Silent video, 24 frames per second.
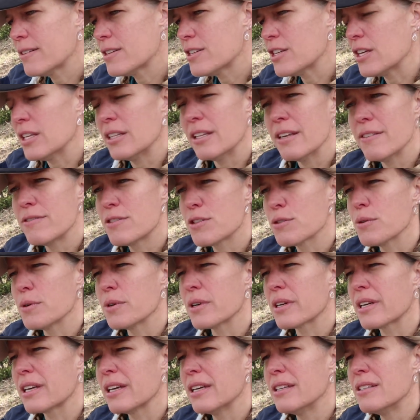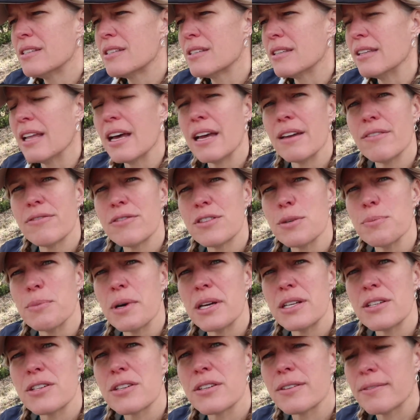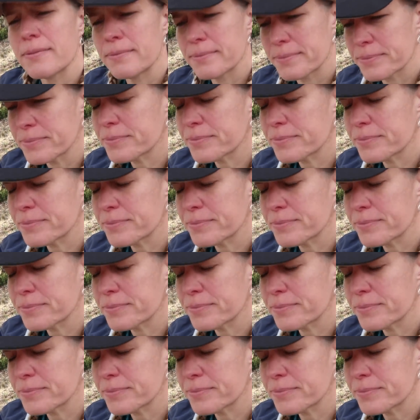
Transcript: she lives through her kid's life too much.